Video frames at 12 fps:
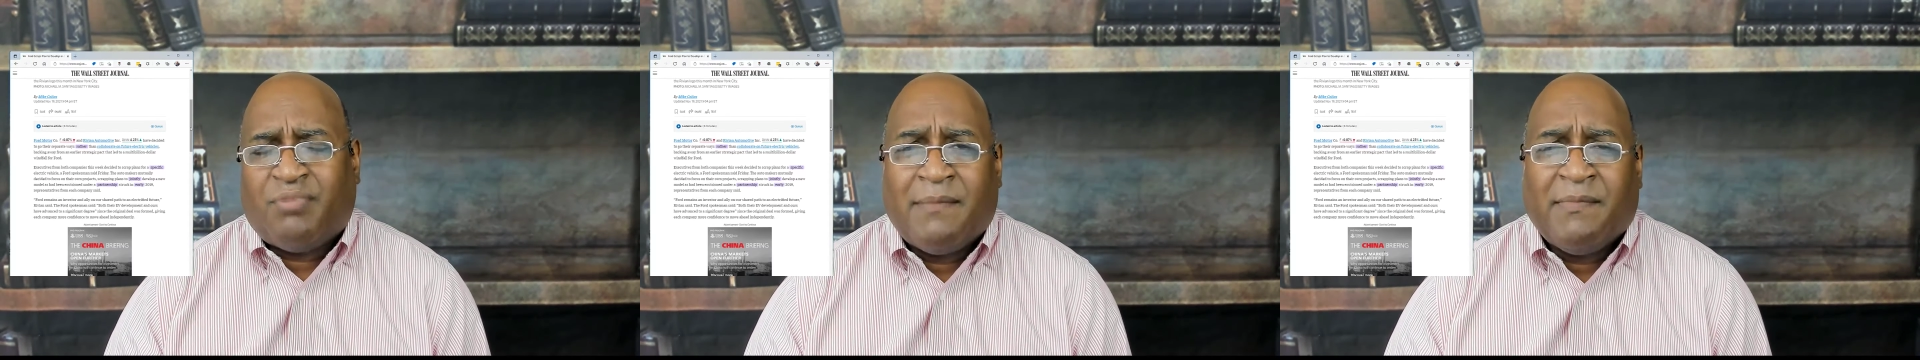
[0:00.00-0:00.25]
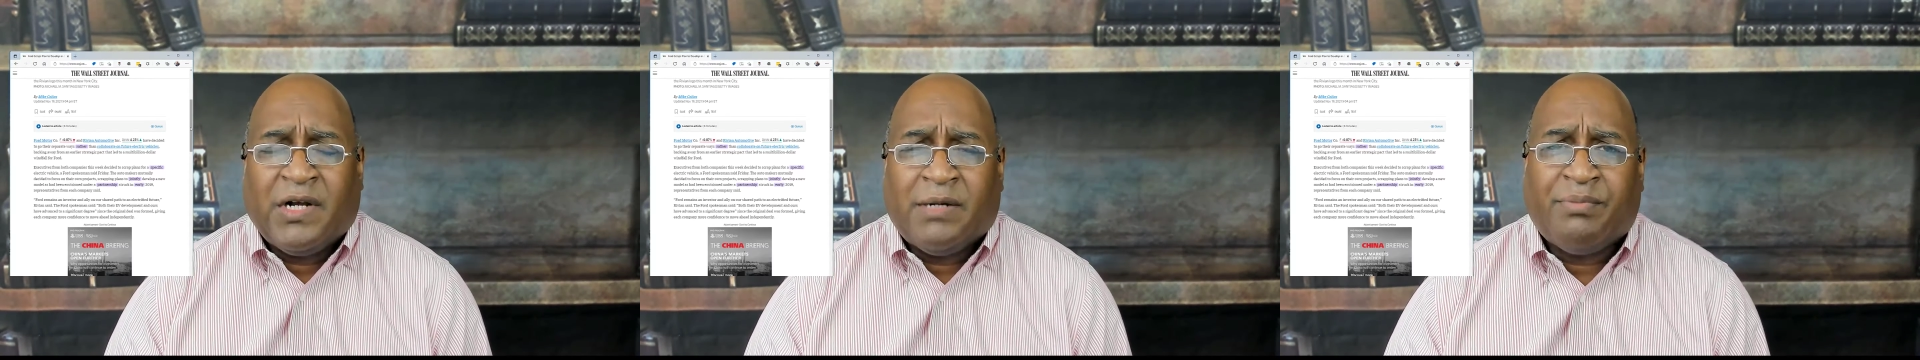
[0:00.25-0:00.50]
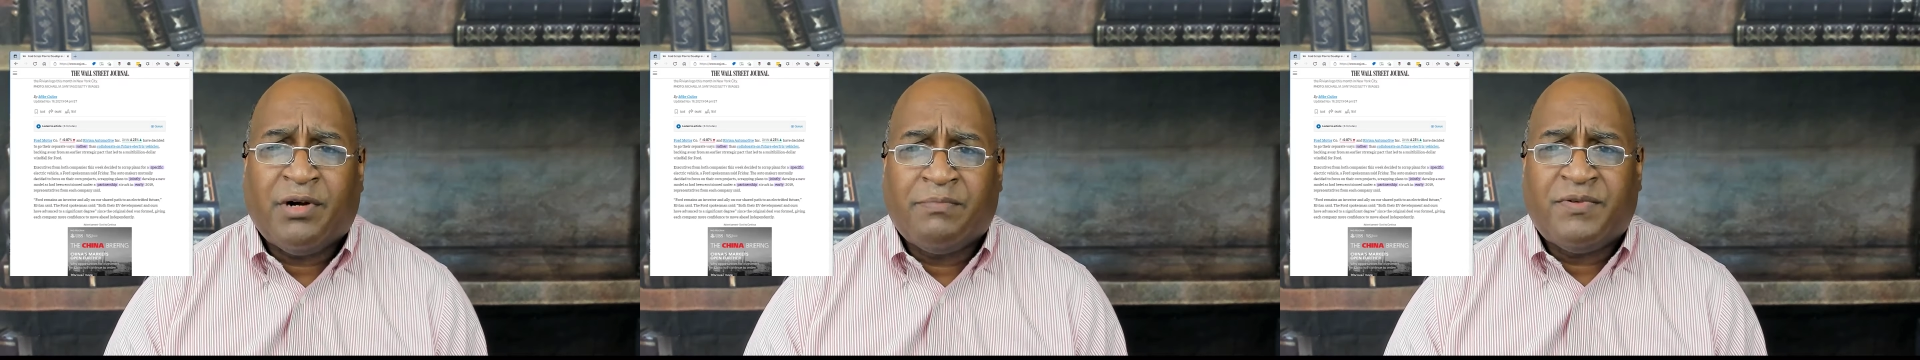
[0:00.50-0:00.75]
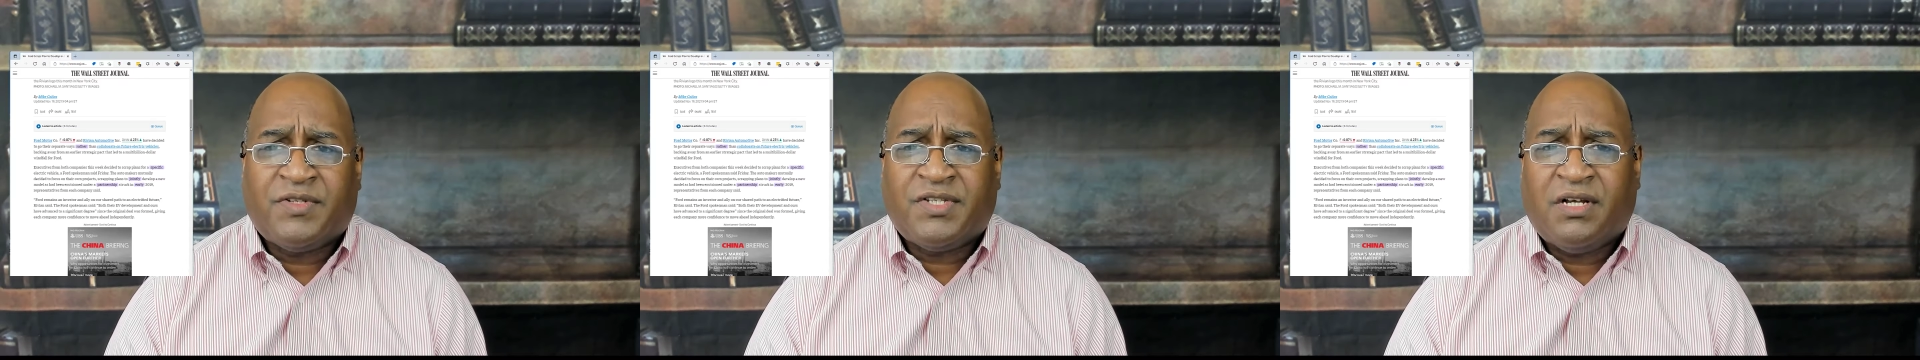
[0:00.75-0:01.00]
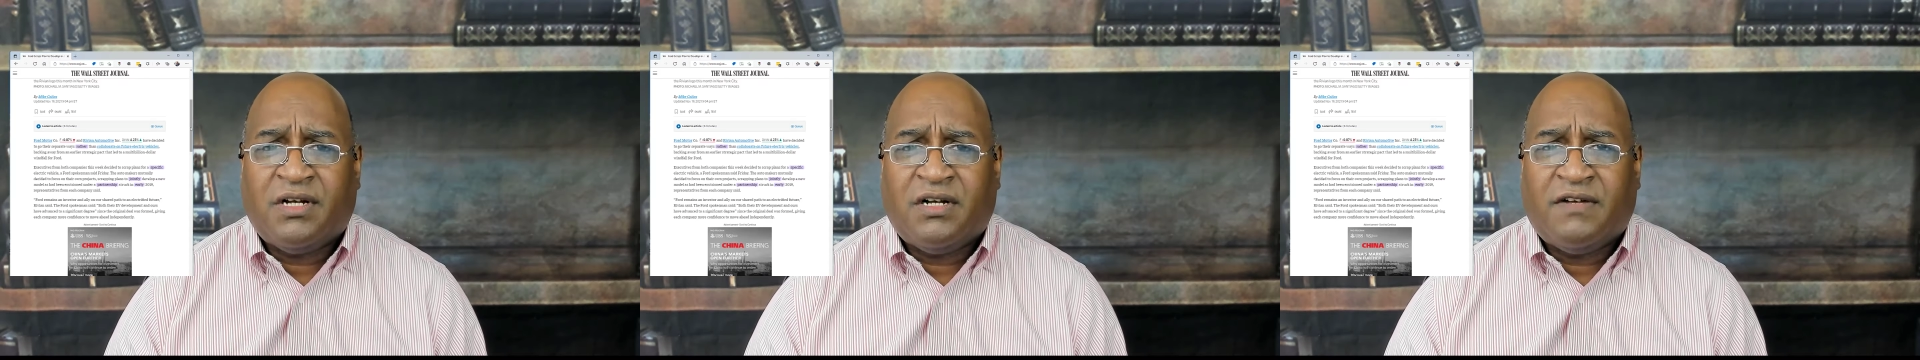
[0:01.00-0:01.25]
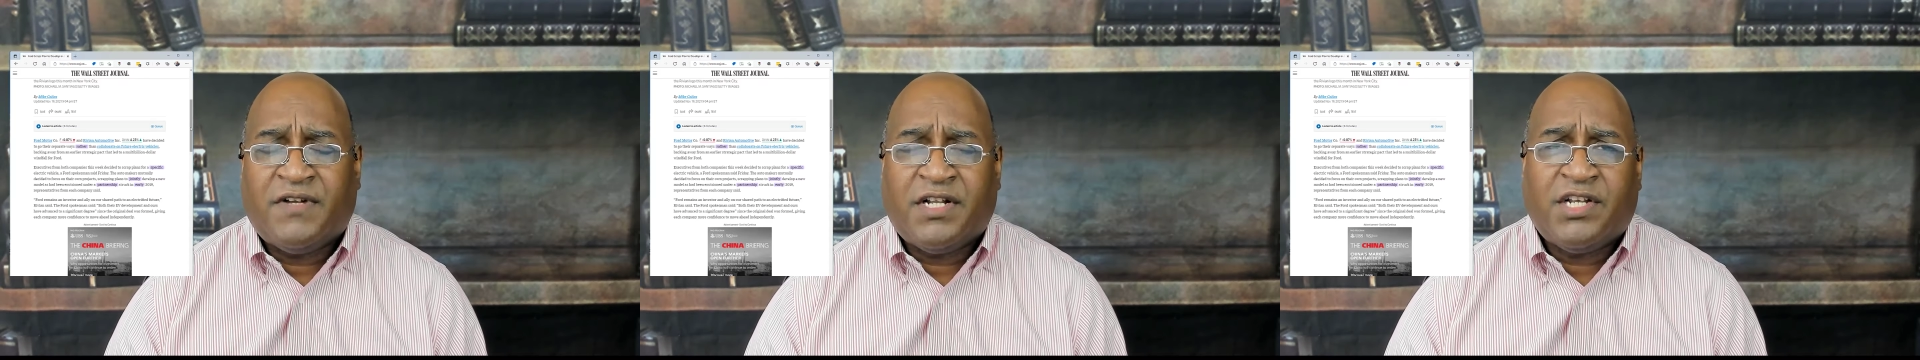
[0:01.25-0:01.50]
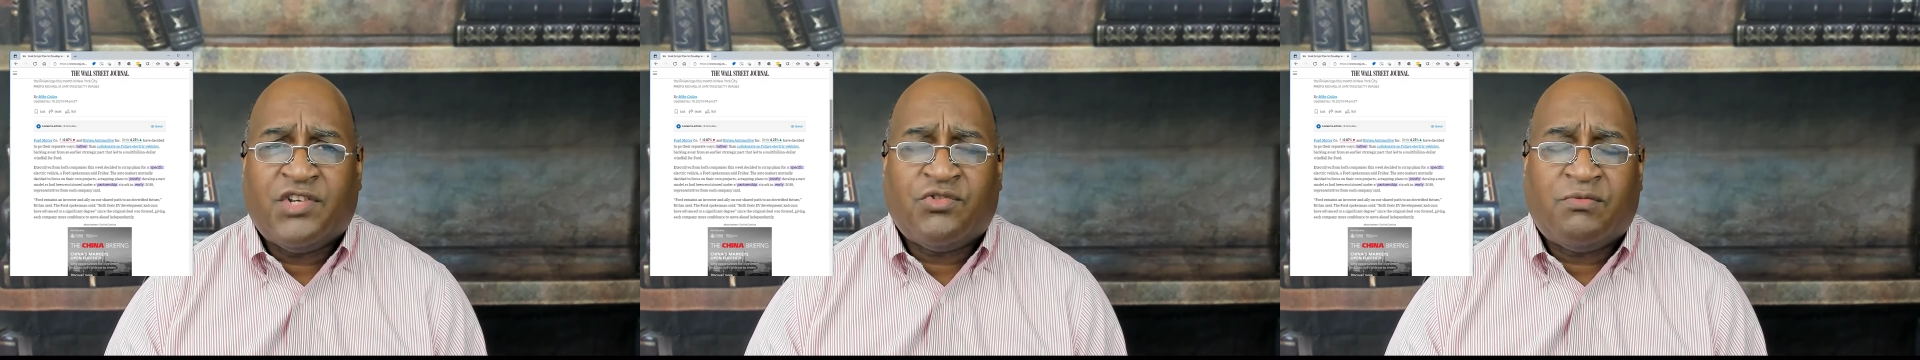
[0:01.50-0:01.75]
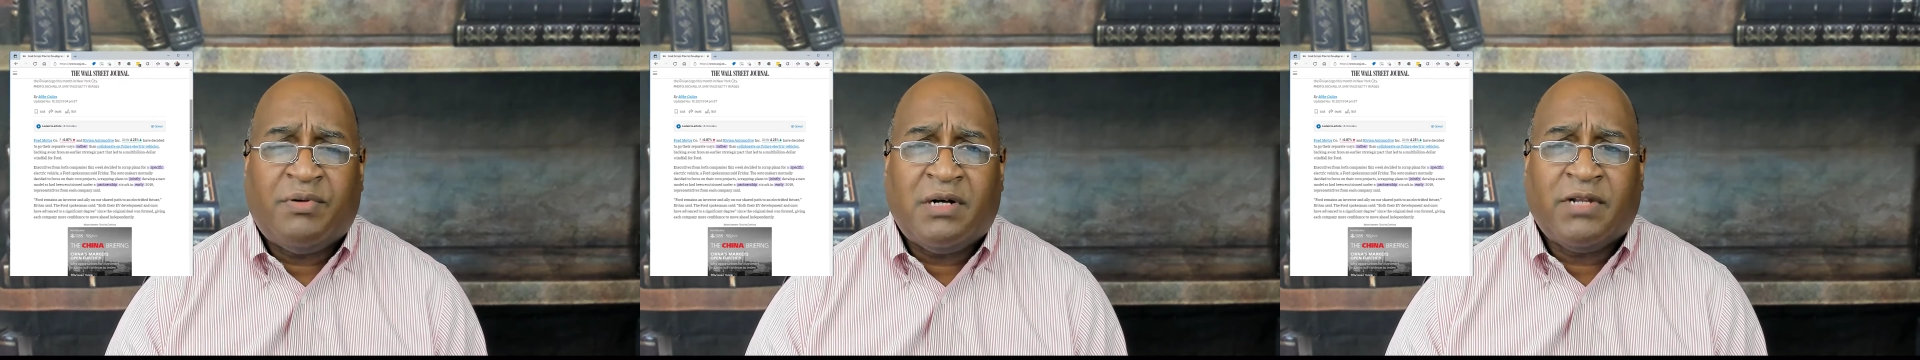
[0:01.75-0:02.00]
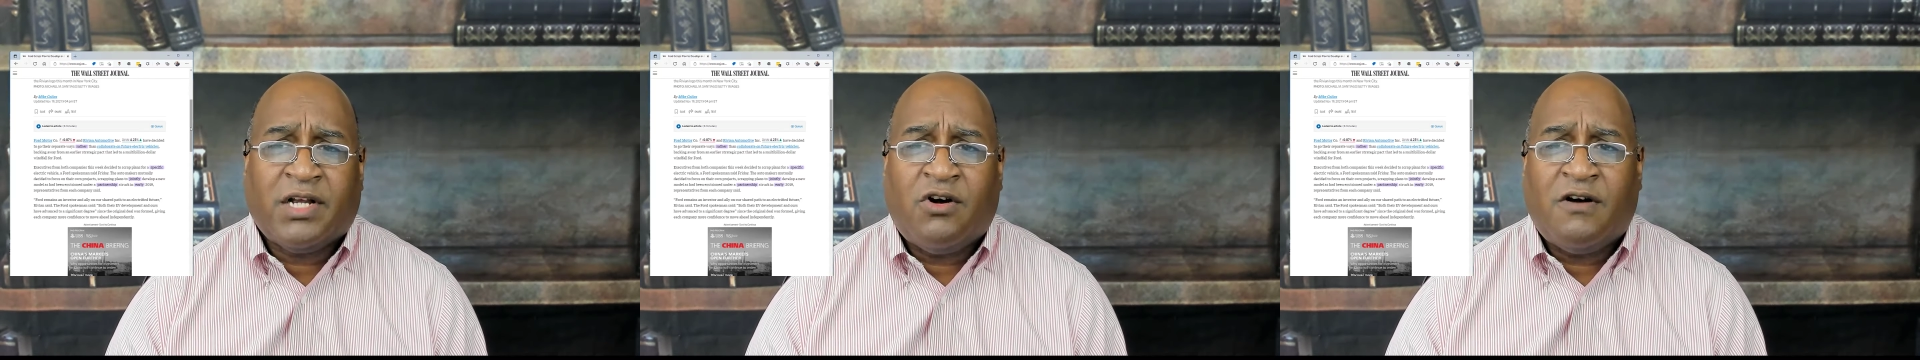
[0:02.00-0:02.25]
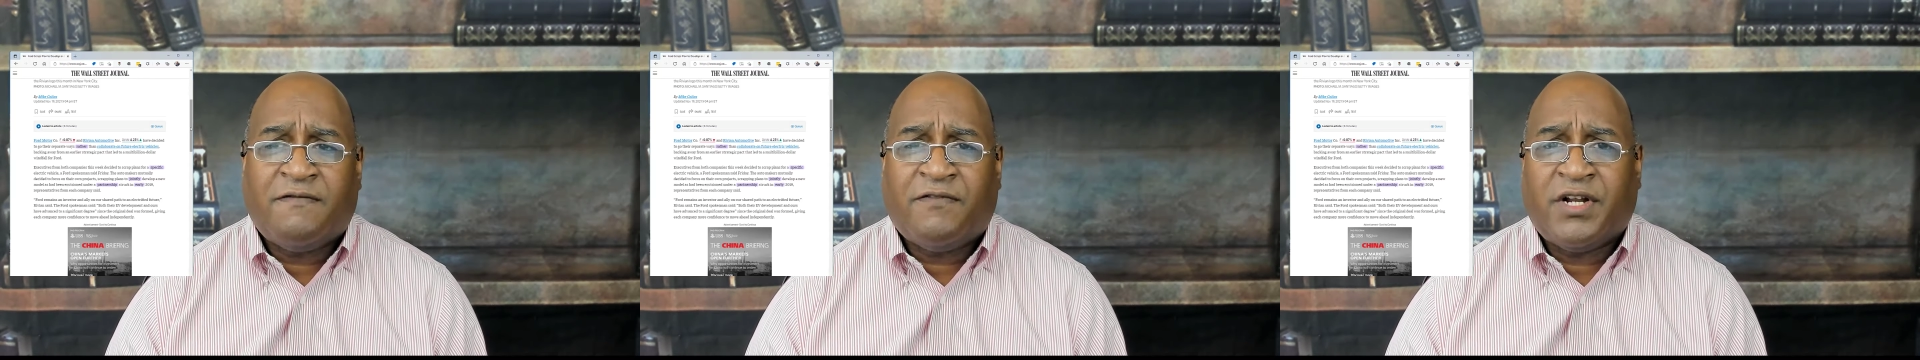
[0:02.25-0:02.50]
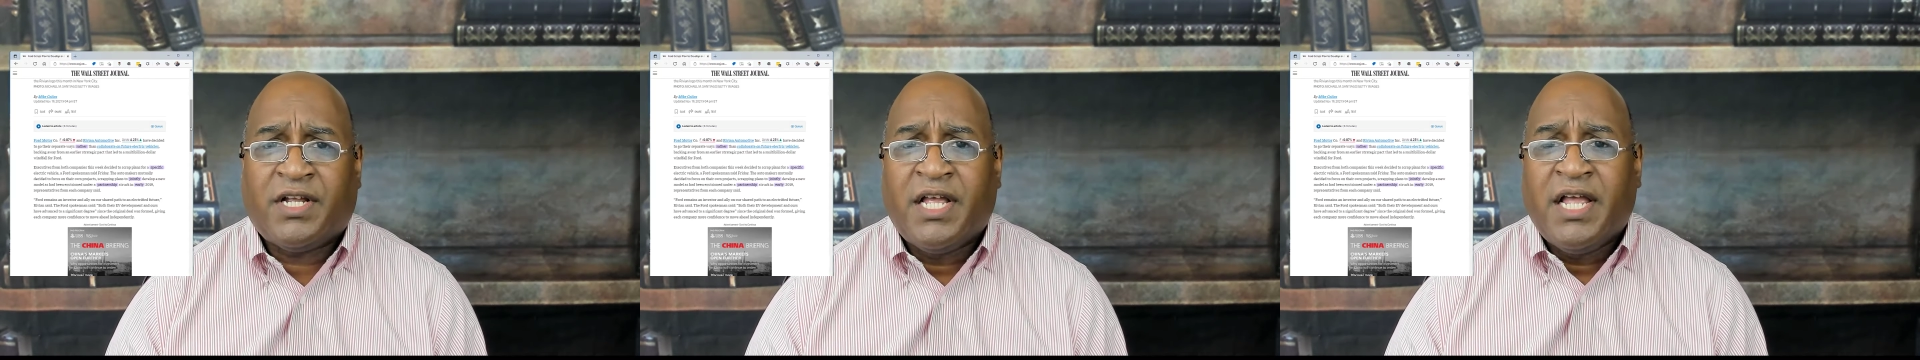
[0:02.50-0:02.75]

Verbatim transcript: primary purpose of an initial public offering